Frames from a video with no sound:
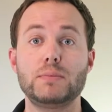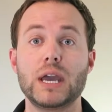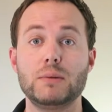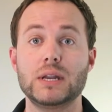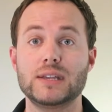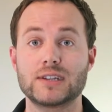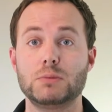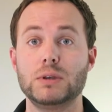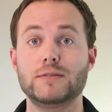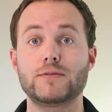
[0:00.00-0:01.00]
payment is going
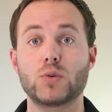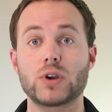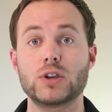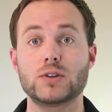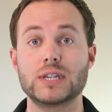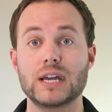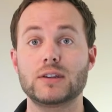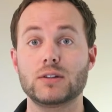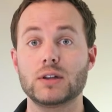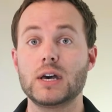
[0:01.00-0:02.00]
to be for your
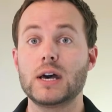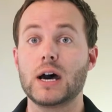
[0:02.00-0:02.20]
dental